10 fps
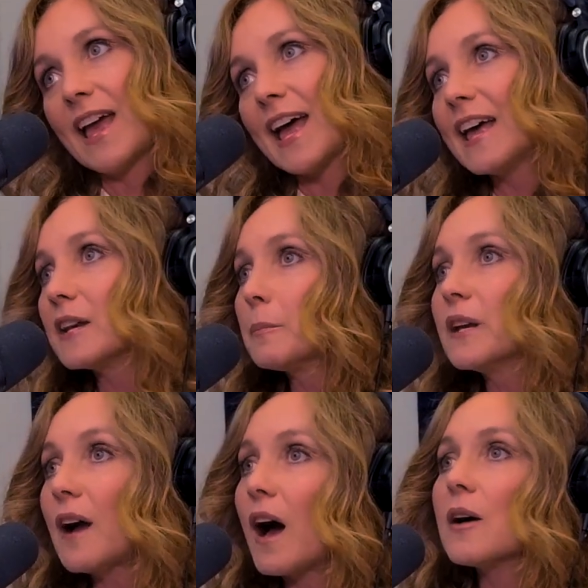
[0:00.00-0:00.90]
and it
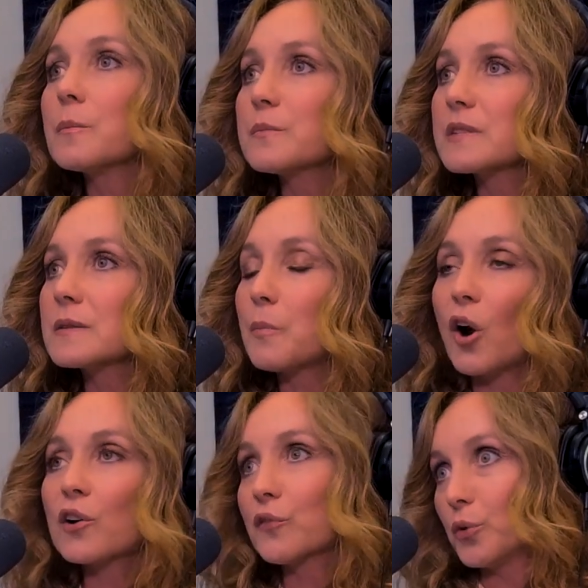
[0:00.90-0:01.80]
becomes
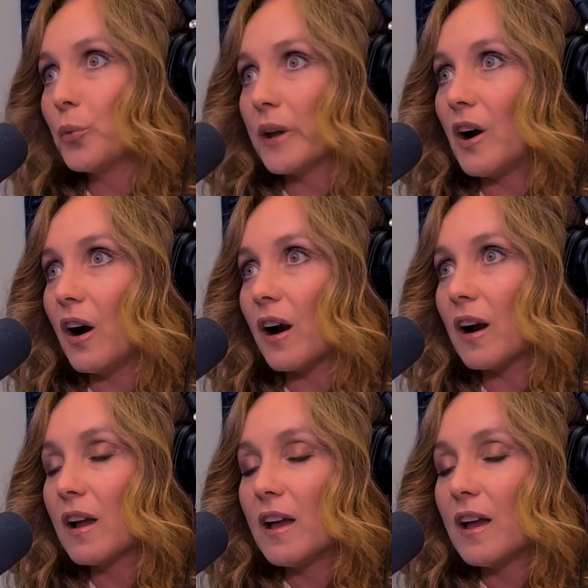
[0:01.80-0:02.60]
part of who we are.